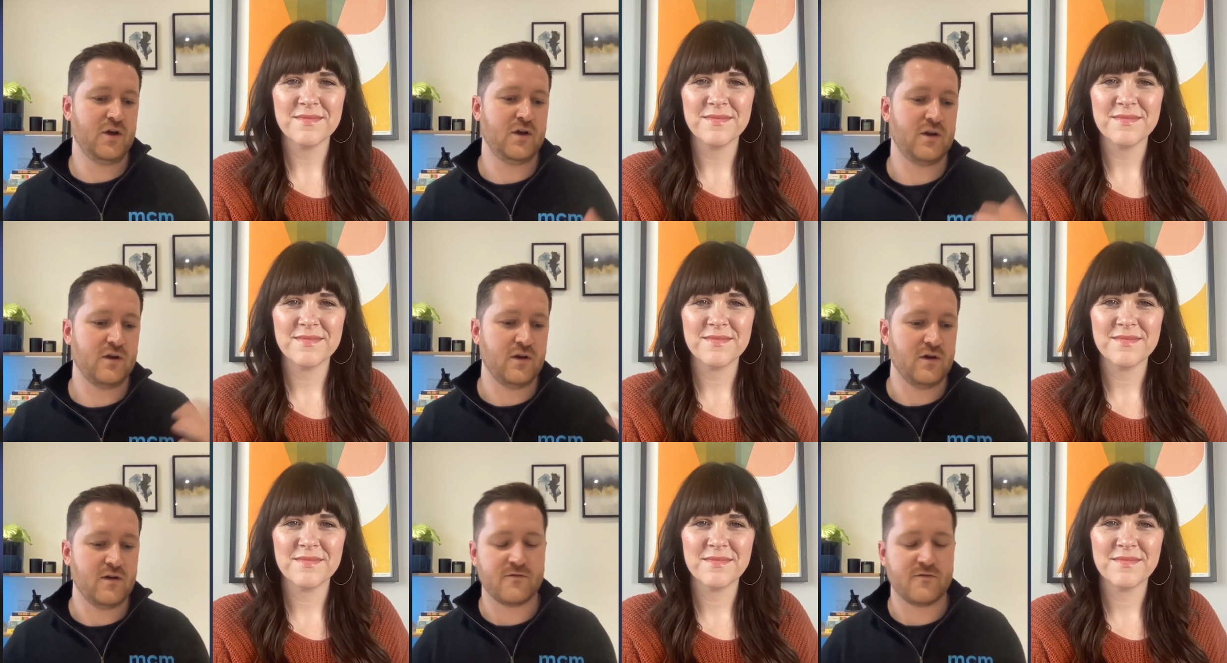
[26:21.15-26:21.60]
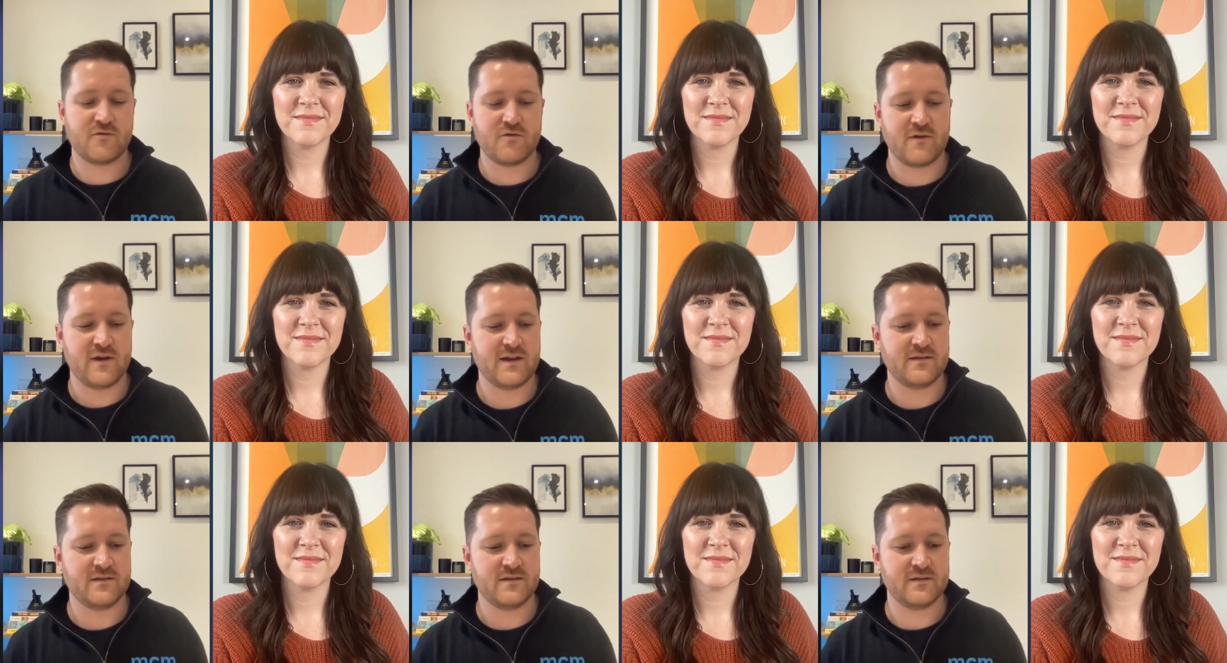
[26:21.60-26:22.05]
Speaker 1: a lot of
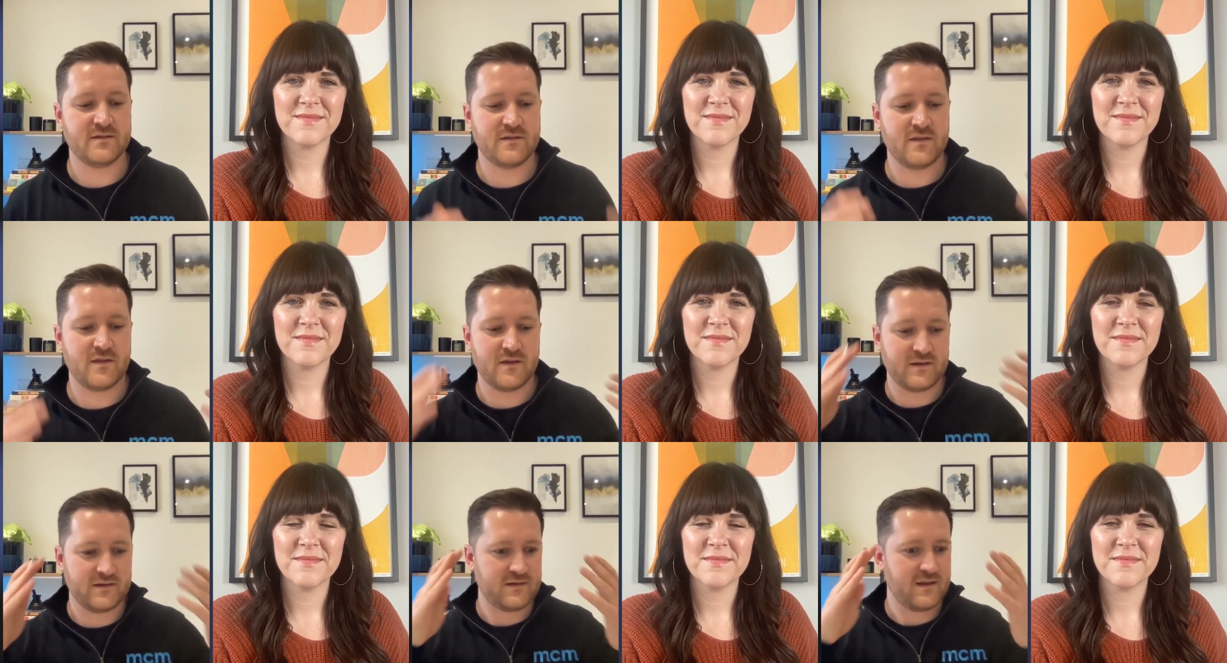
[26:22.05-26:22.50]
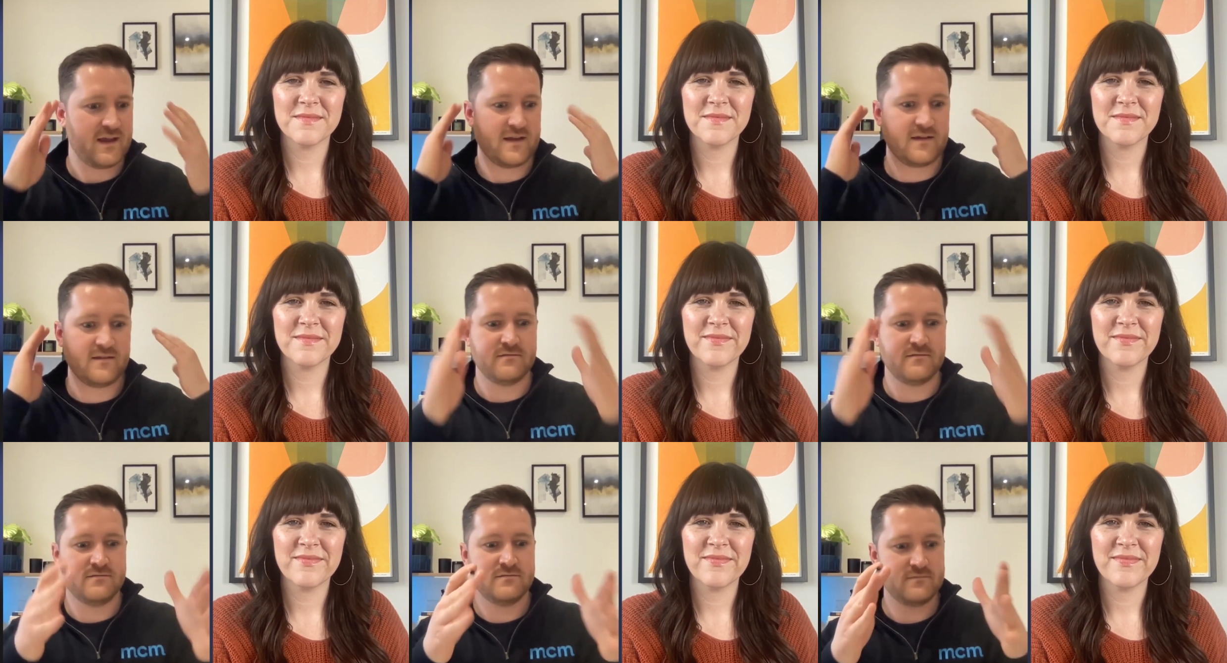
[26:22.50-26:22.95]
creators that are
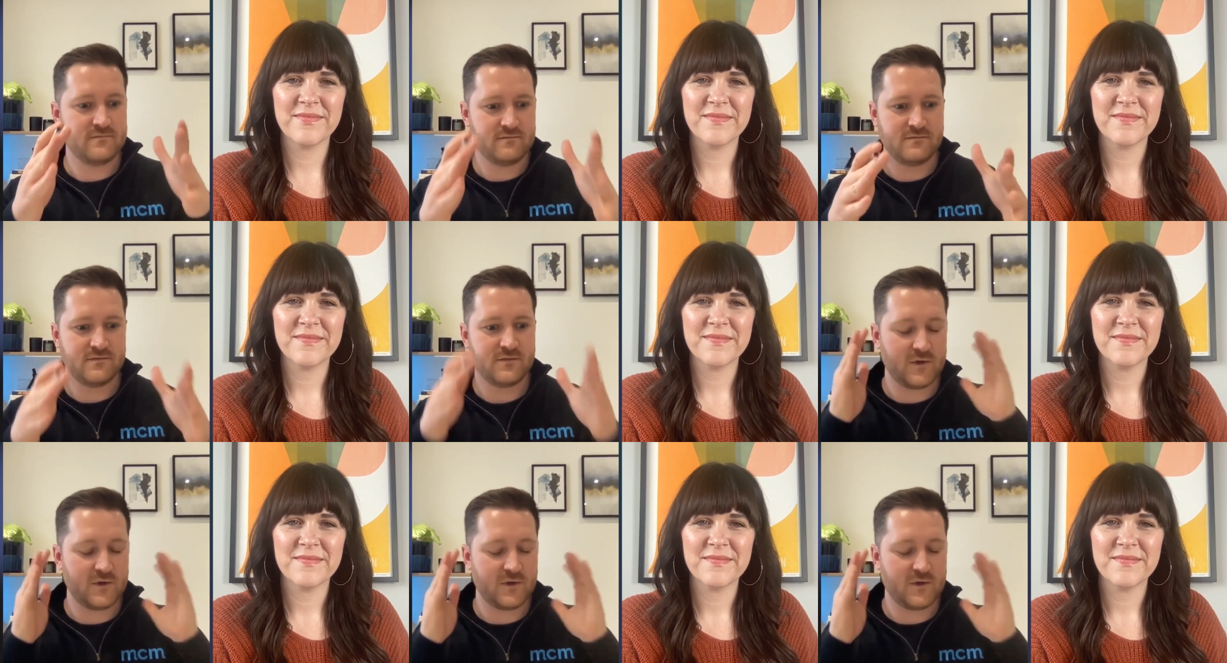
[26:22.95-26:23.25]
saying